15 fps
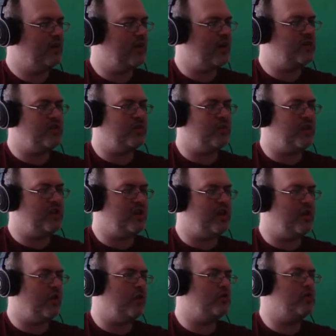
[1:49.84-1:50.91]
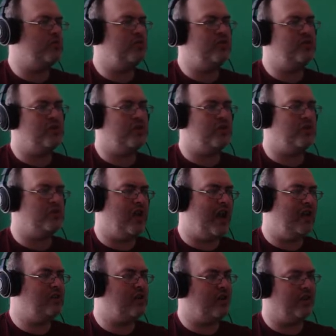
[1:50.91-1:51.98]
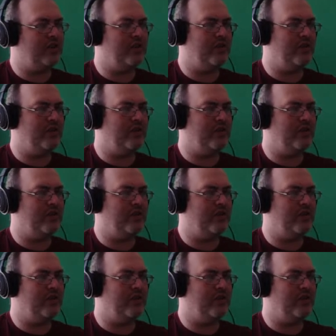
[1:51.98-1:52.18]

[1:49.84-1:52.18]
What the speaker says: Crouching midair also means you can edge out a